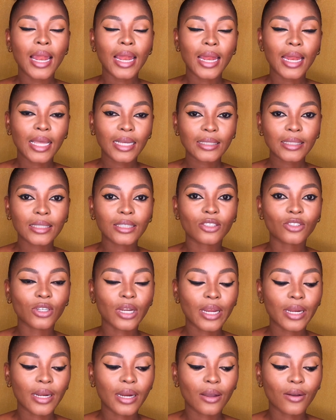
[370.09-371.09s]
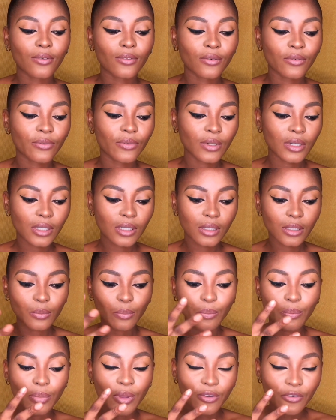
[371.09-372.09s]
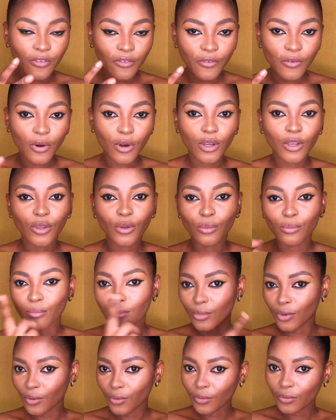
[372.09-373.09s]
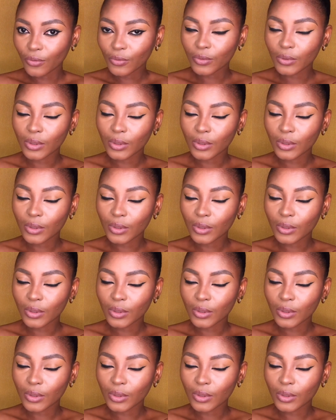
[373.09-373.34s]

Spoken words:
let it dry down first before you move